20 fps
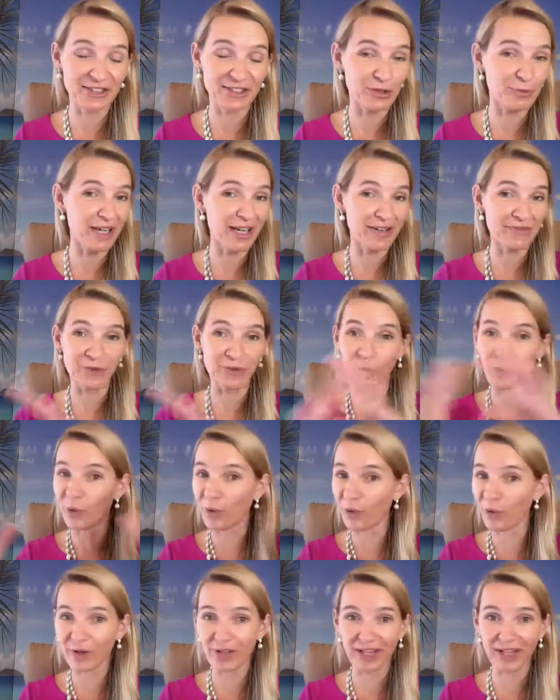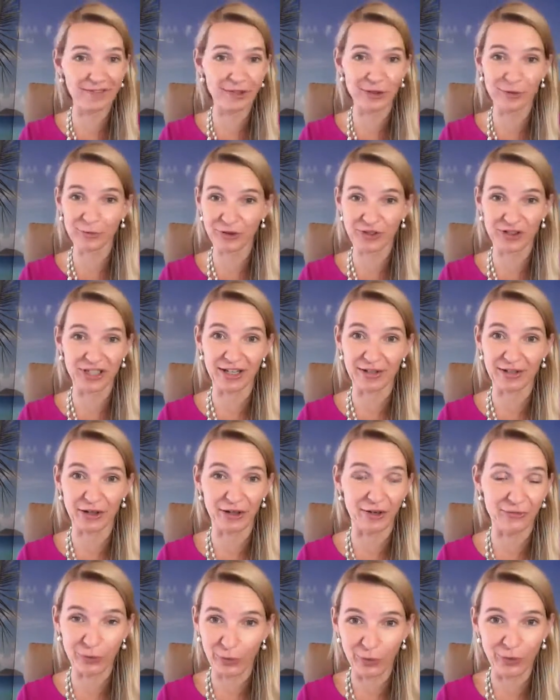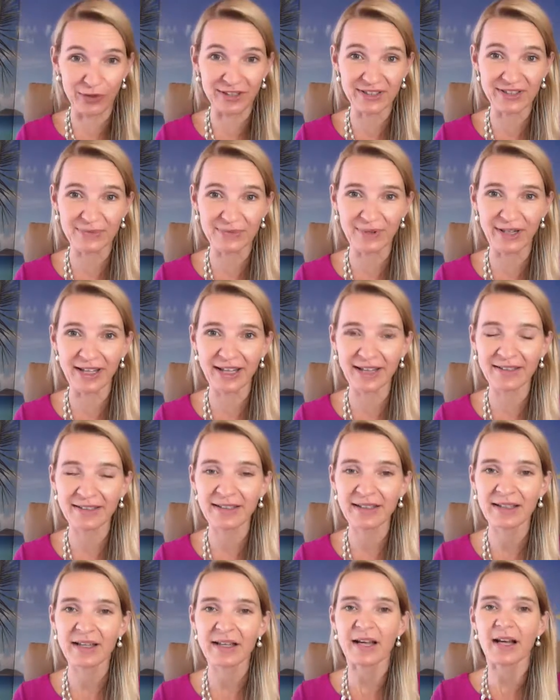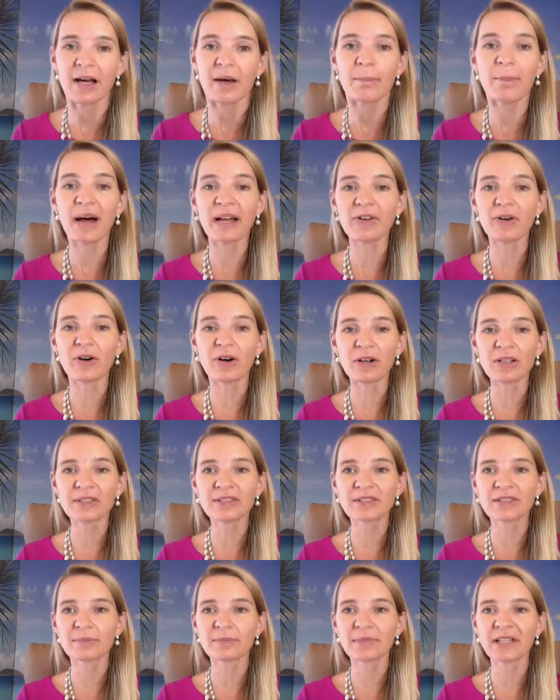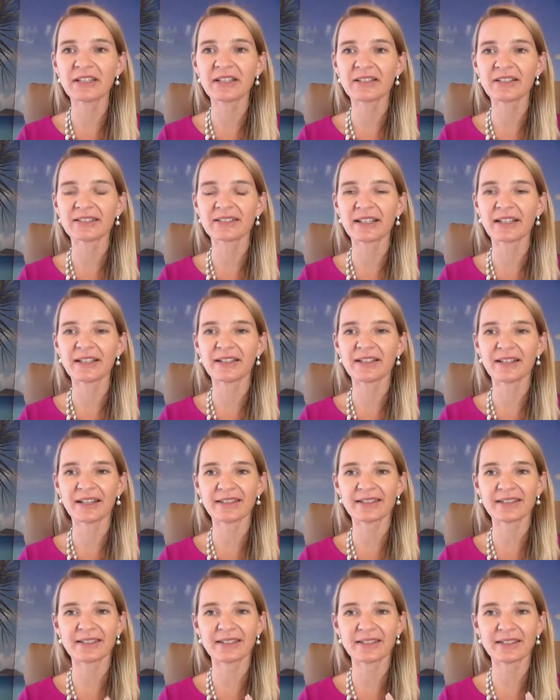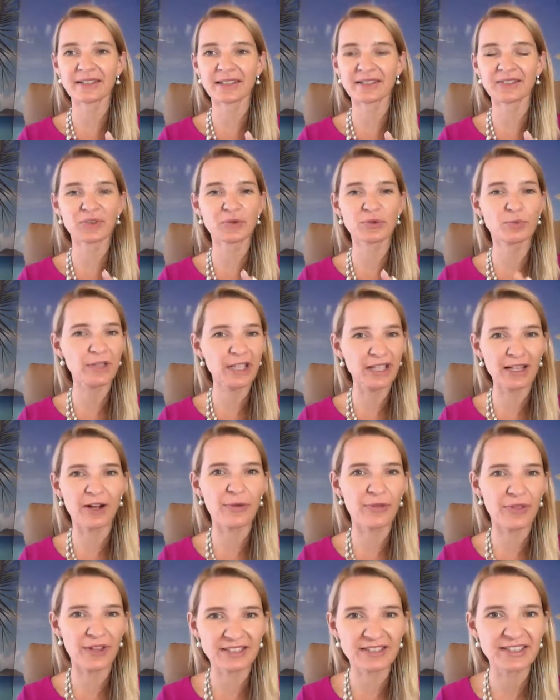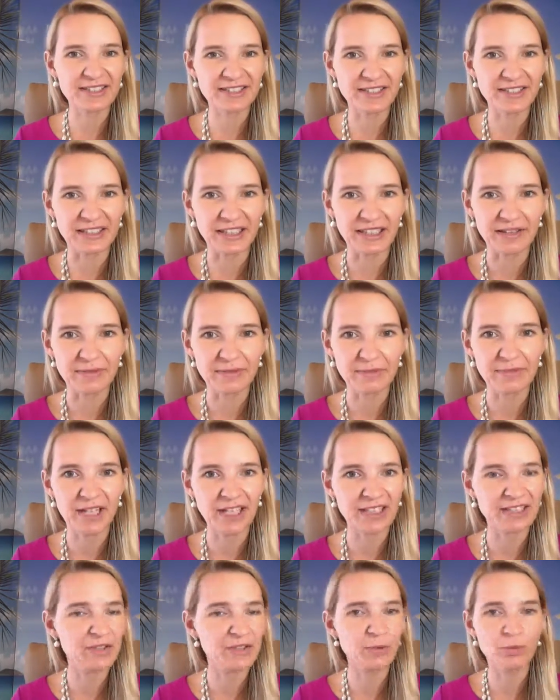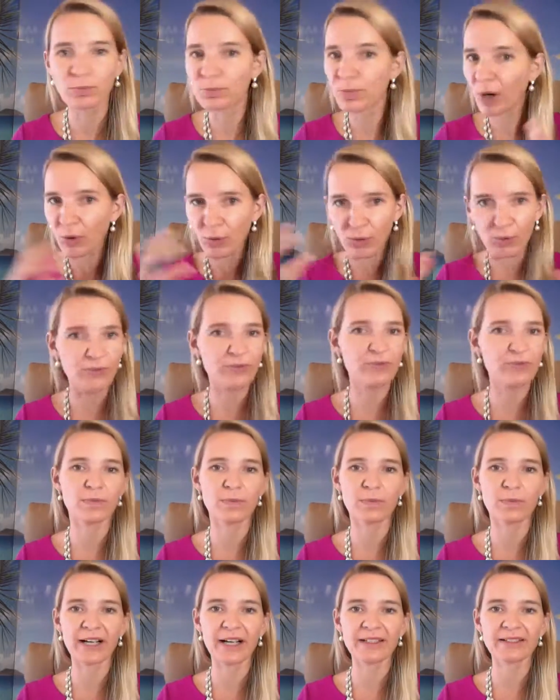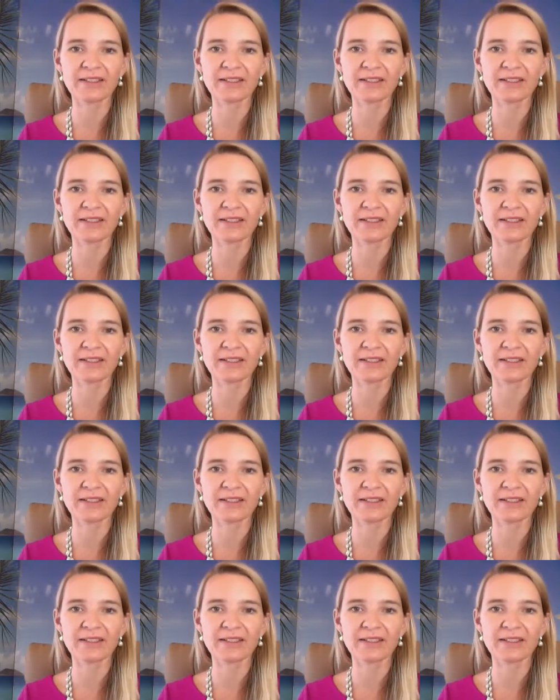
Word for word: So we have the whole evolutionary, of course, right? But also because it, there's, there's this real authenticity, there's growth, right?